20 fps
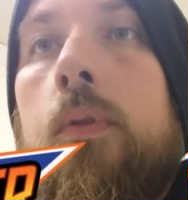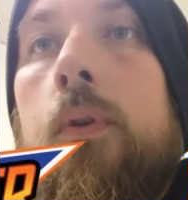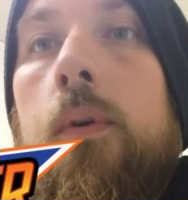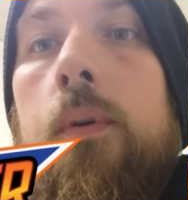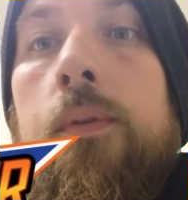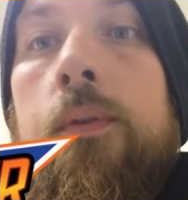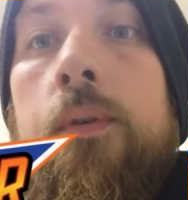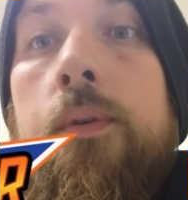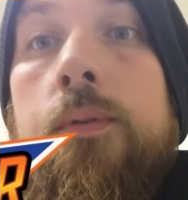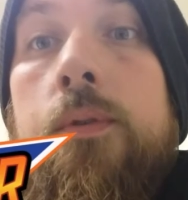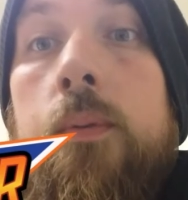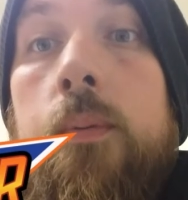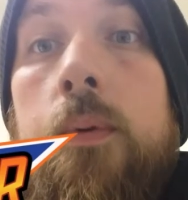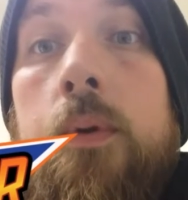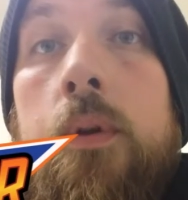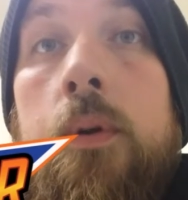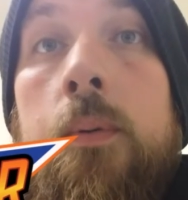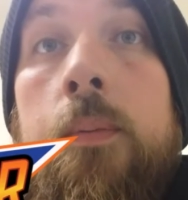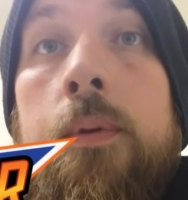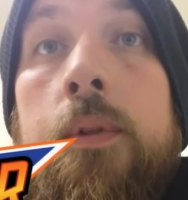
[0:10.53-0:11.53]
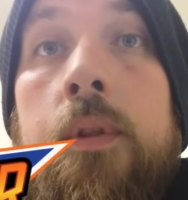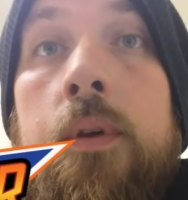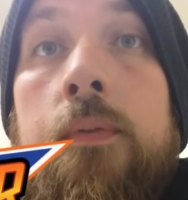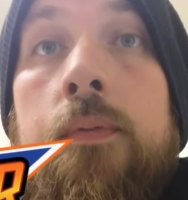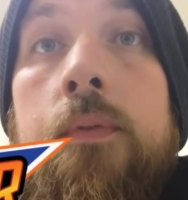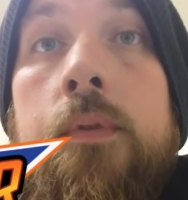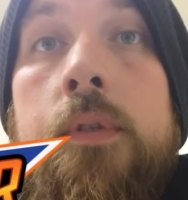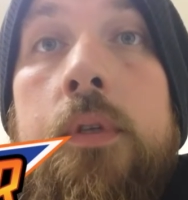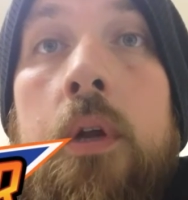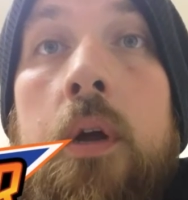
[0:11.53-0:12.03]
thought I'd do something a little bit
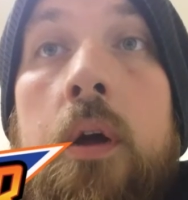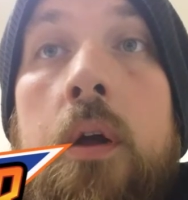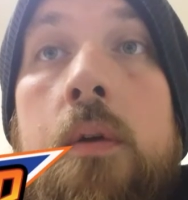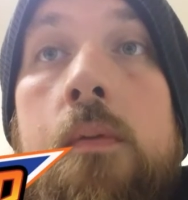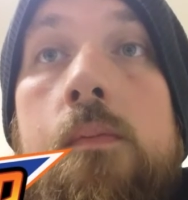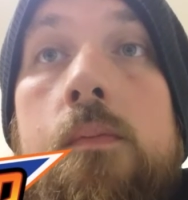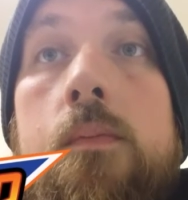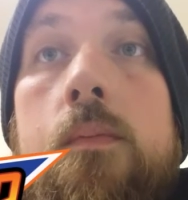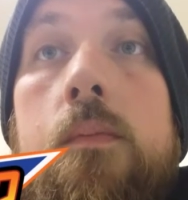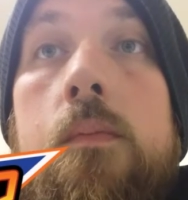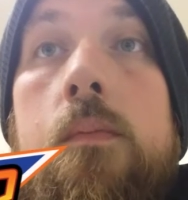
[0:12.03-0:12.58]
different today.